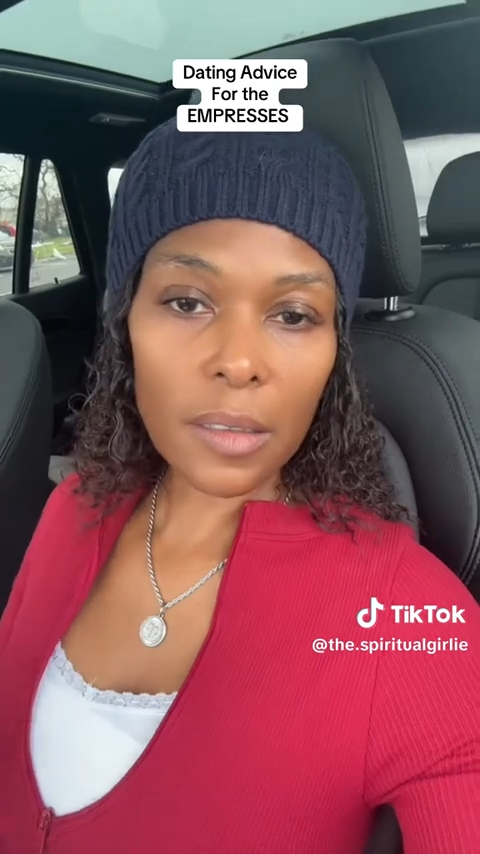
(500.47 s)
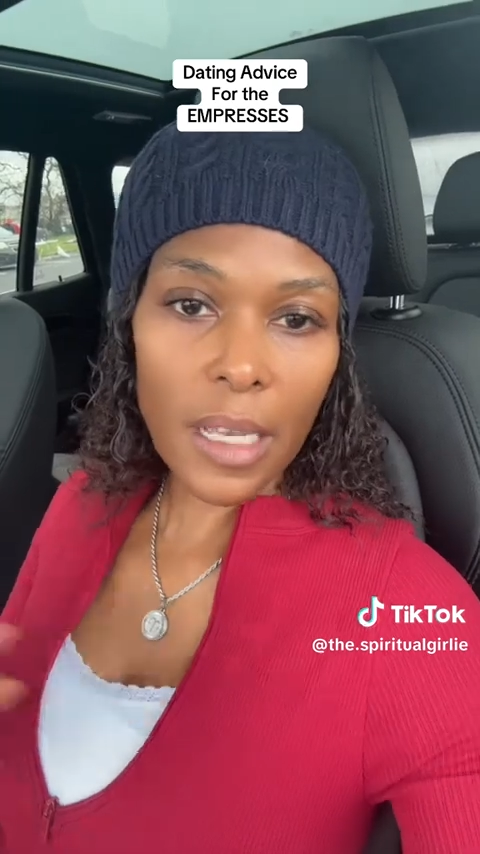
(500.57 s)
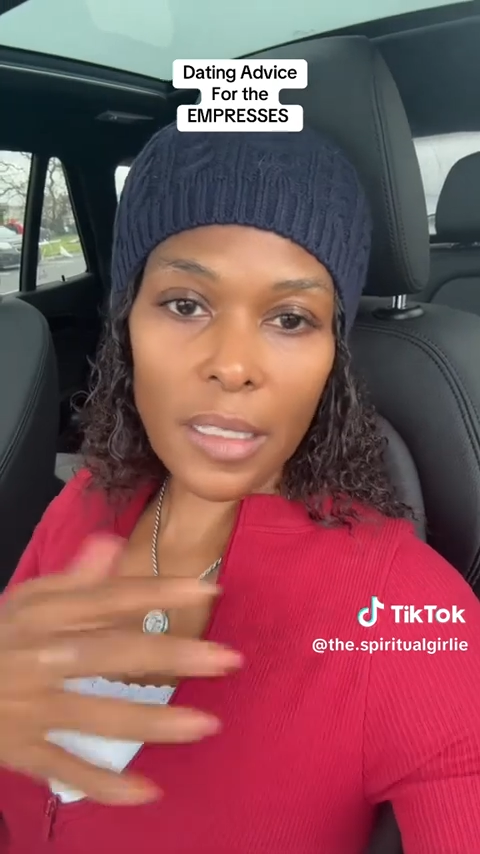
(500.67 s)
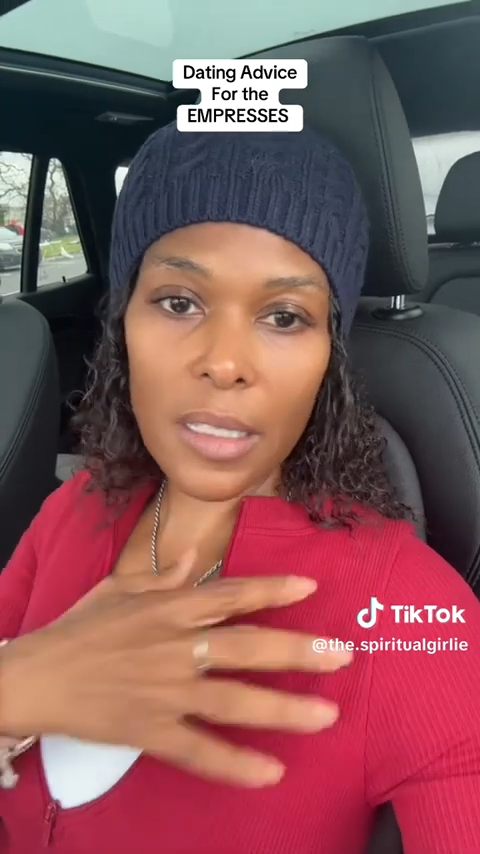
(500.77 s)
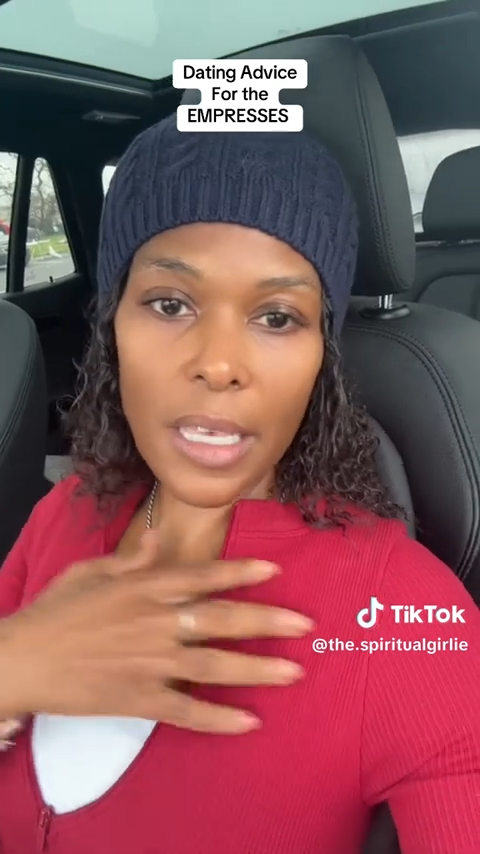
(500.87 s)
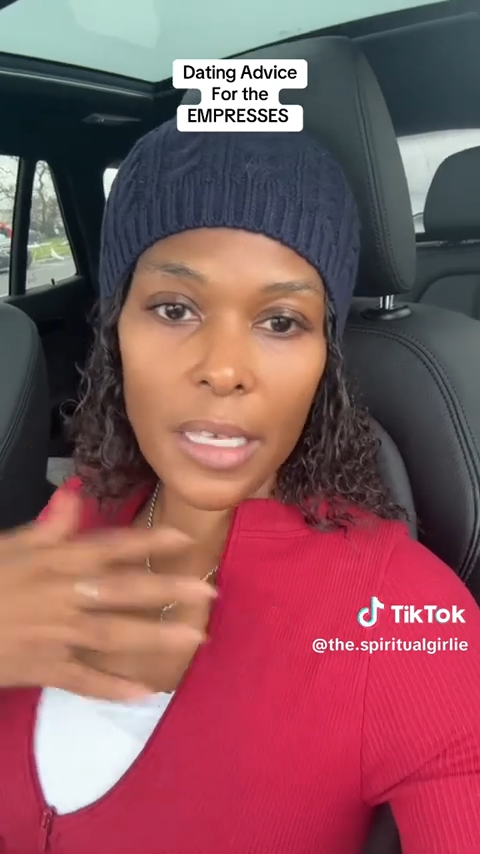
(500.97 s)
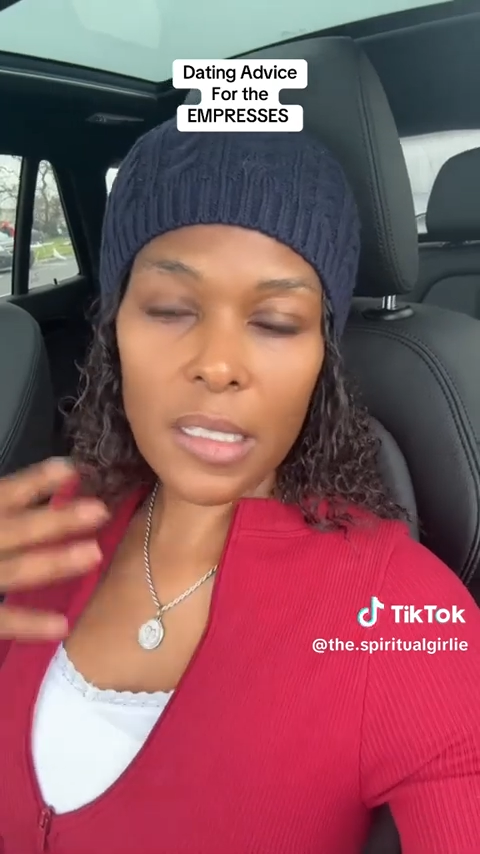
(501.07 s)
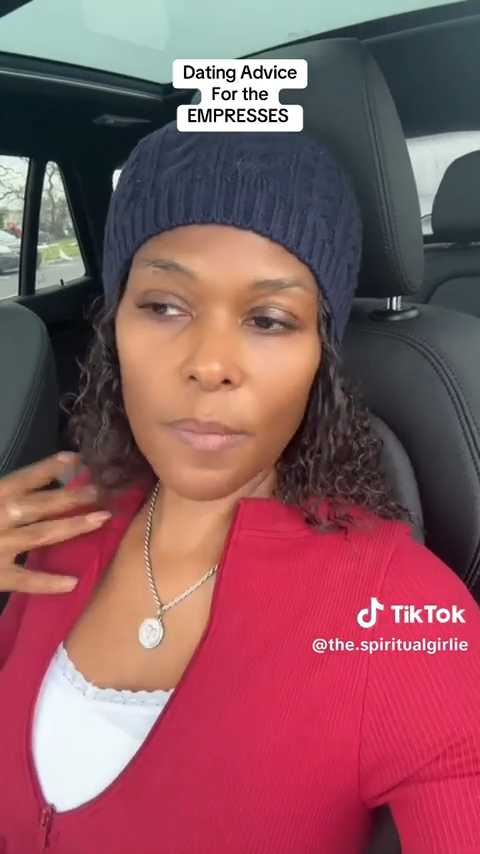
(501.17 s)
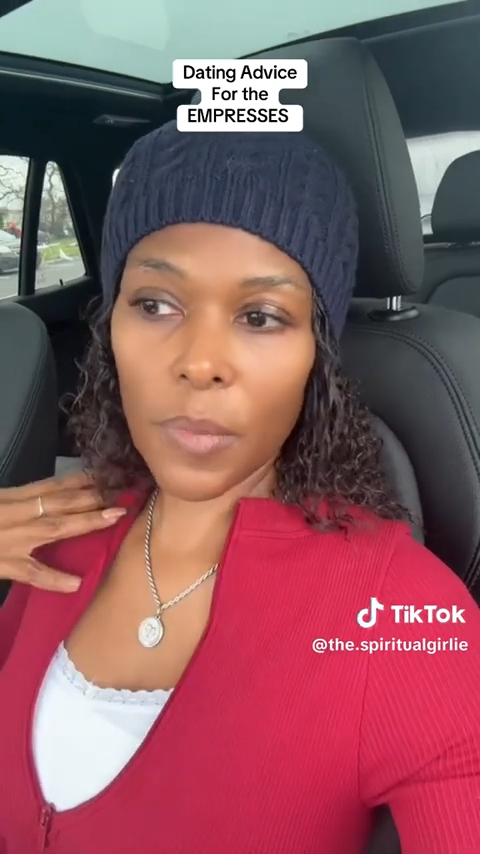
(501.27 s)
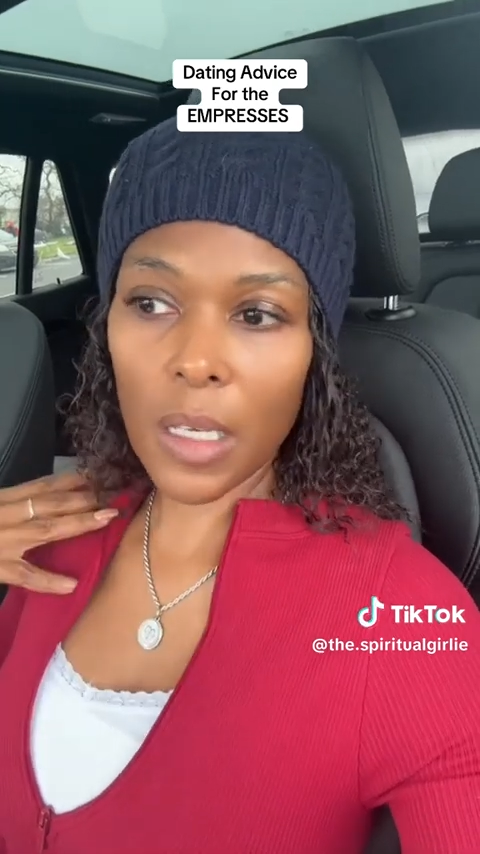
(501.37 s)
like to take
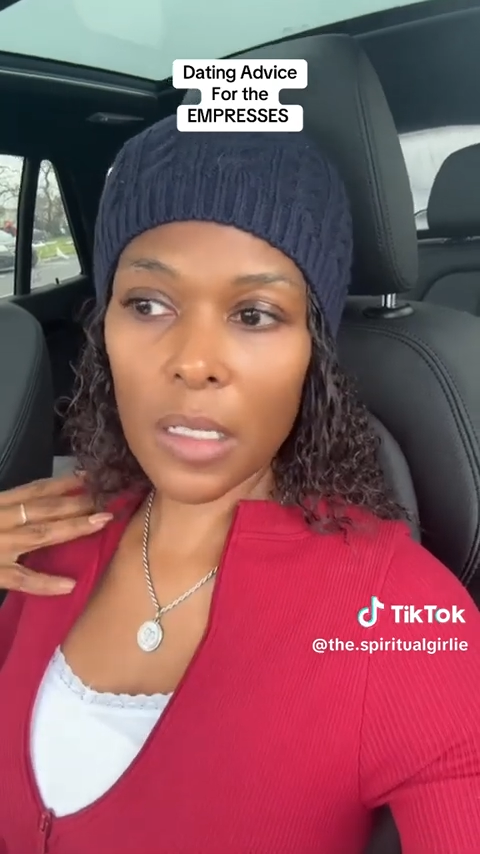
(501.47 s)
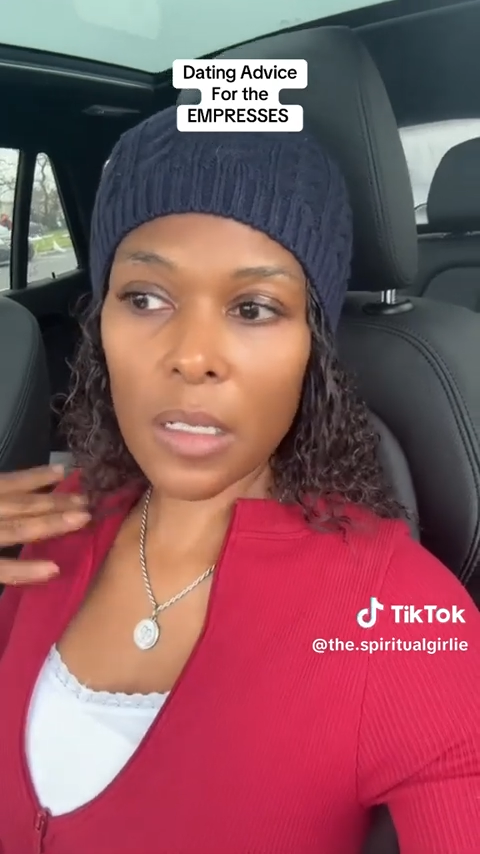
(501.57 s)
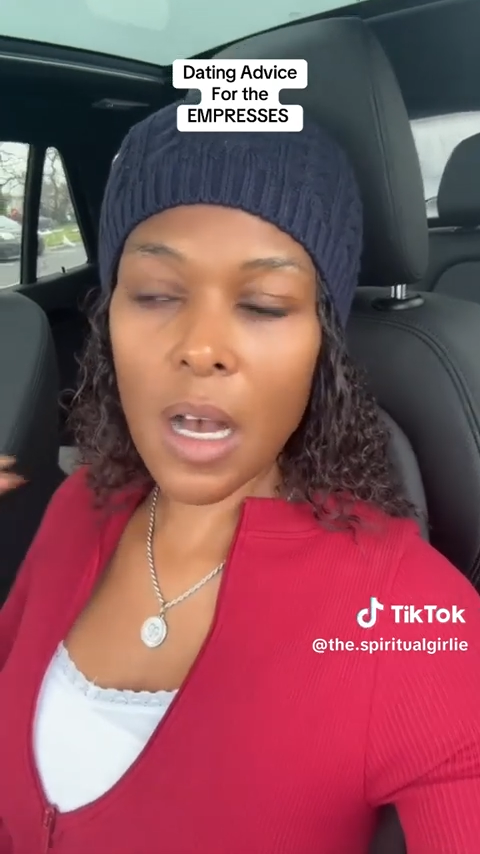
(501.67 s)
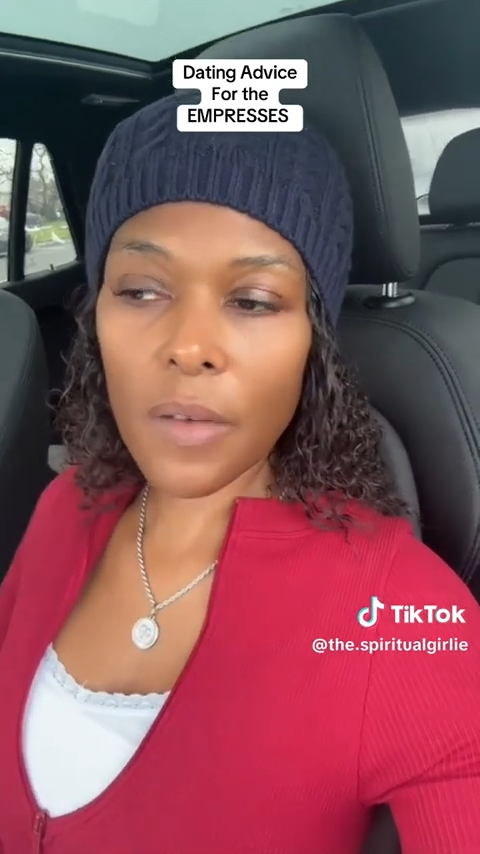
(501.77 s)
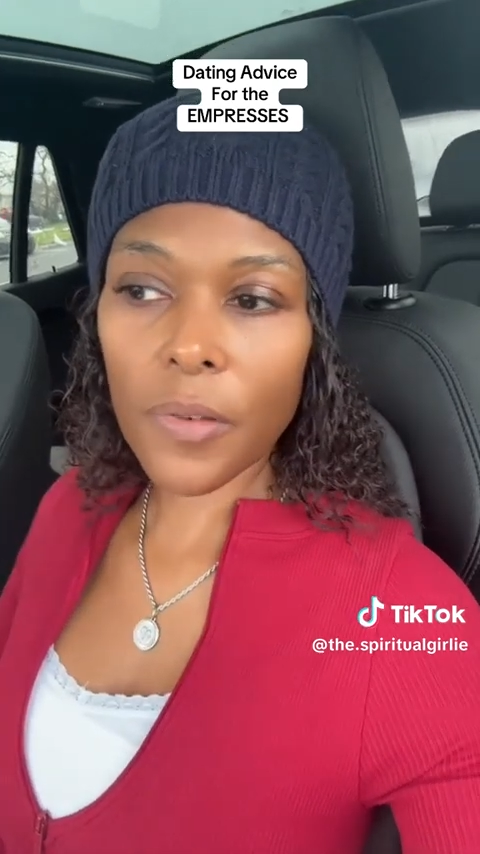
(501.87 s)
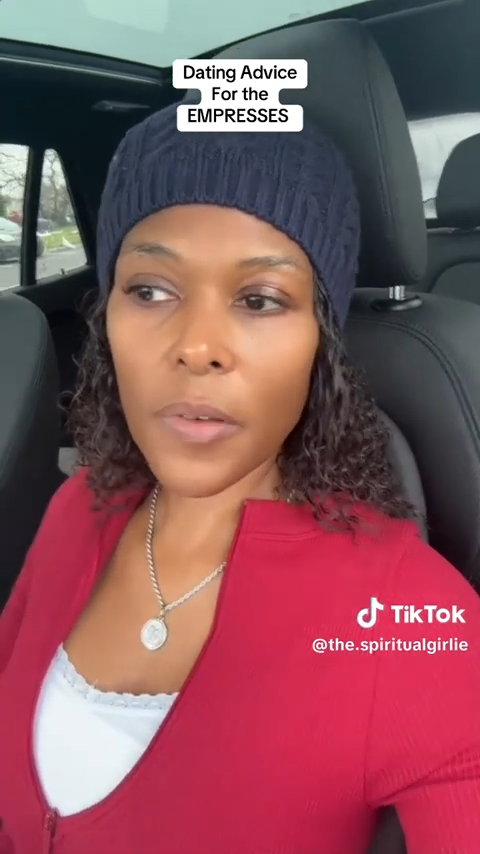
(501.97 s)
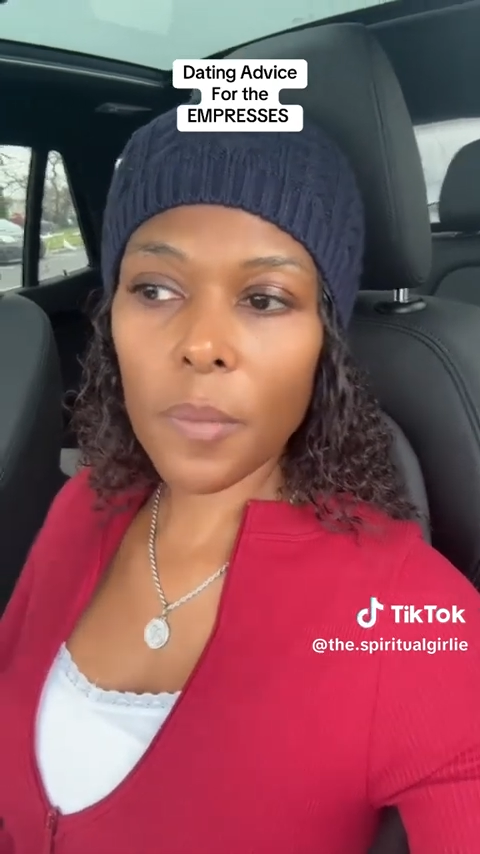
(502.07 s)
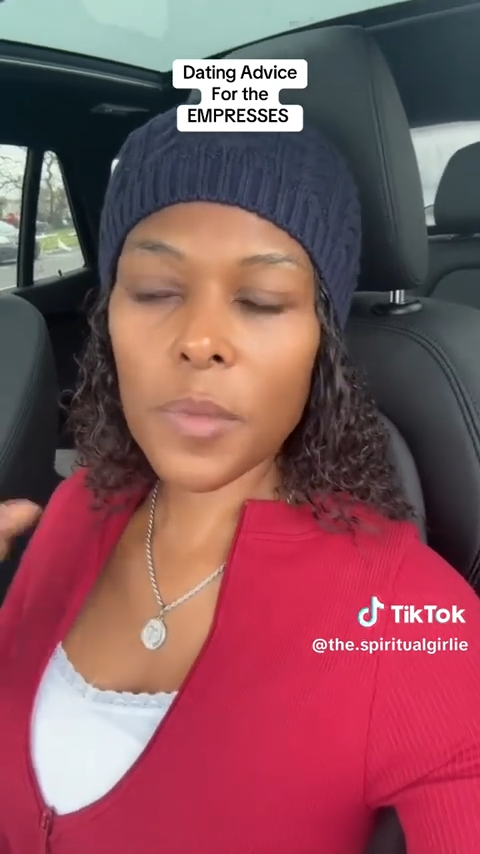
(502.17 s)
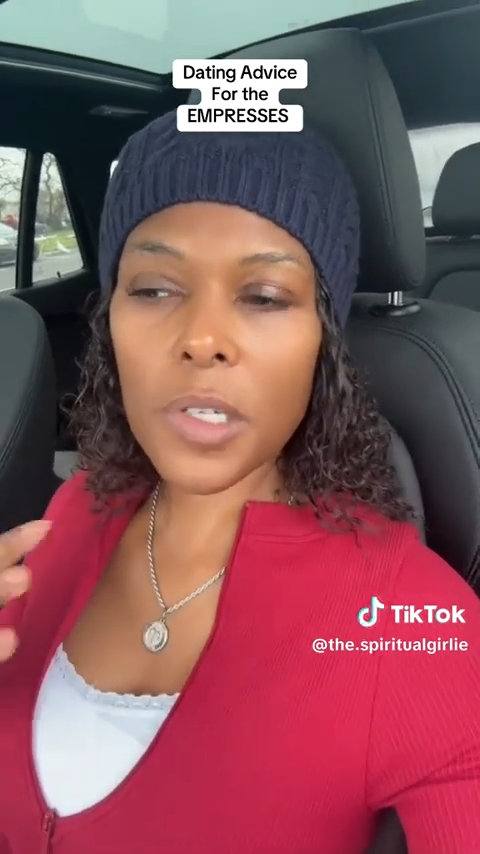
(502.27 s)
some things off of him.